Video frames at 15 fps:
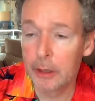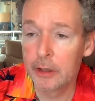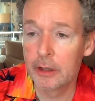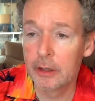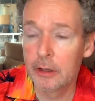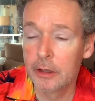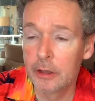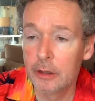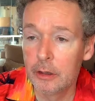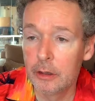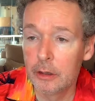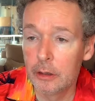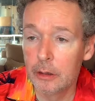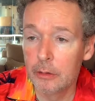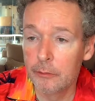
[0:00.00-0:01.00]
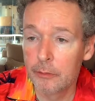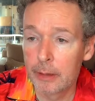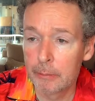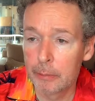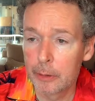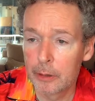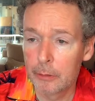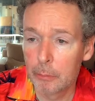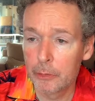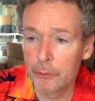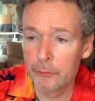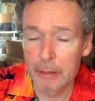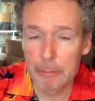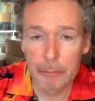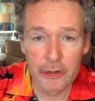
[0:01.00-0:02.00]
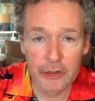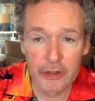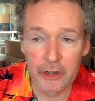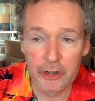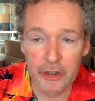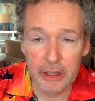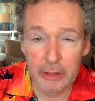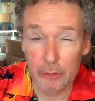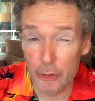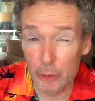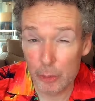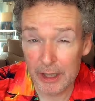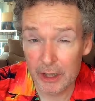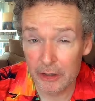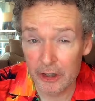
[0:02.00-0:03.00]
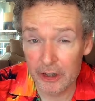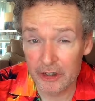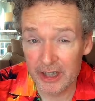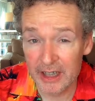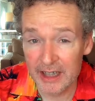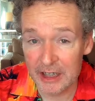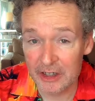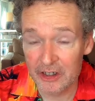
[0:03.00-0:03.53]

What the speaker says: but Modern Vampires of the City was 2013.